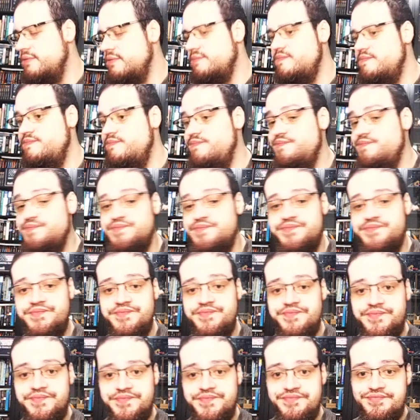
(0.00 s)

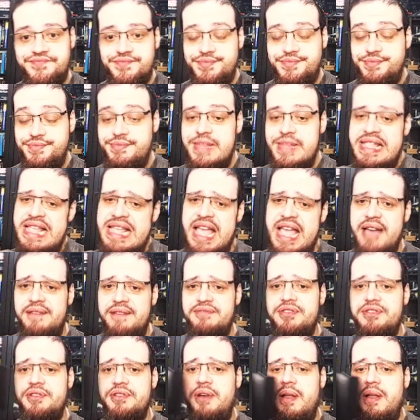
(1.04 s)
Yeah,
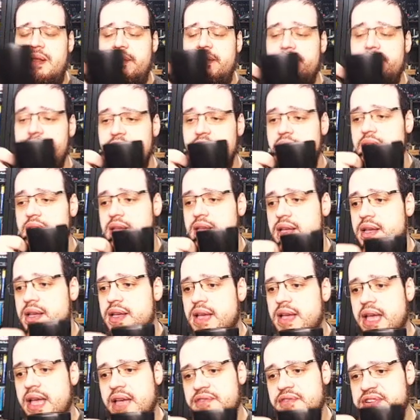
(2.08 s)
after all,
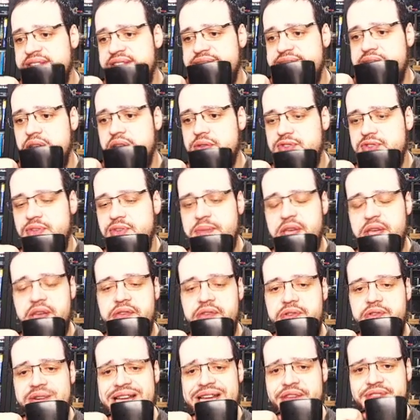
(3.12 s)
every single
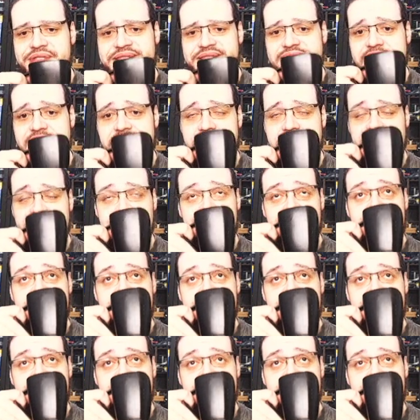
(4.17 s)
superhero now is gay.